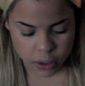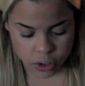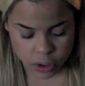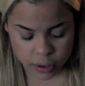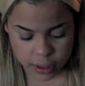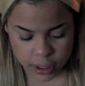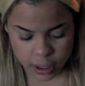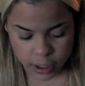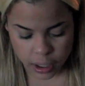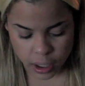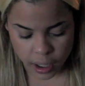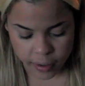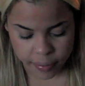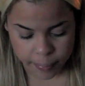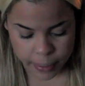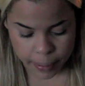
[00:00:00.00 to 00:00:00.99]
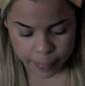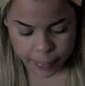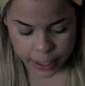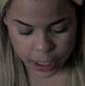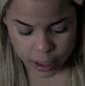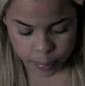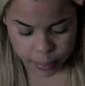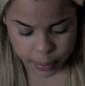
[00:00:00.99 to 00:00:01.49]
just to clean off my
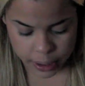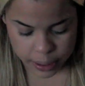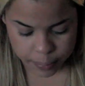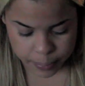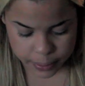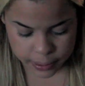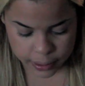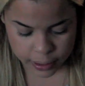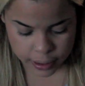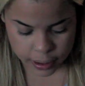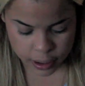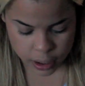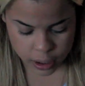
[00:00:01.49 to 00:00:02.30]
makeup lips.